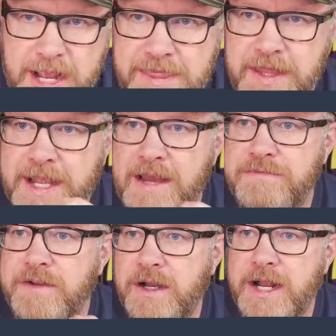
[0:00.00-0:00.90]
I think I
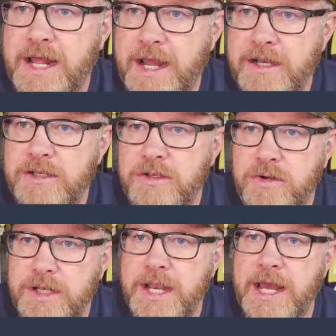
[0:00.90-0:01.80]
figured out how to do
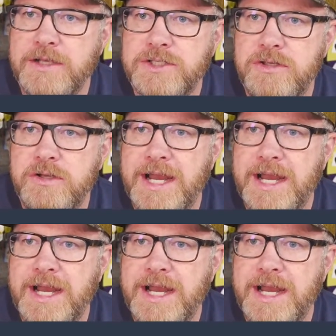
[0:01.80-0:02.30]
it now so you